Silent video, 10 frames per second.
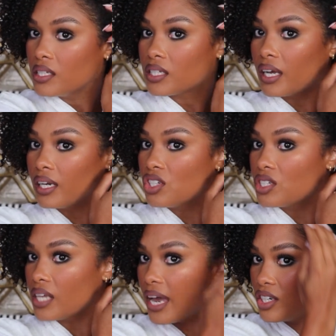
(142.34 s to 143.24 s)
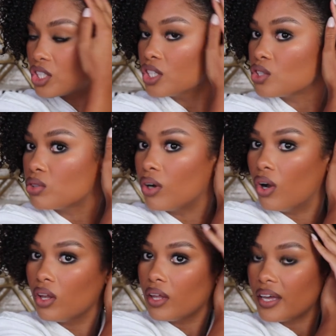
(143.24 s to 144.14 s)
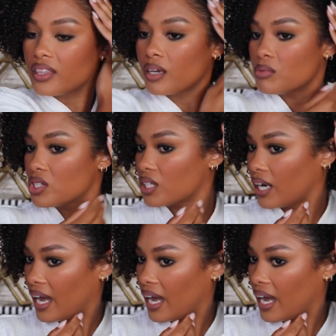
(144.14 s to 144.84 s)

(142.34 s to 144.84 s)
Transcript: kind of just edge control. I think I'm just gonna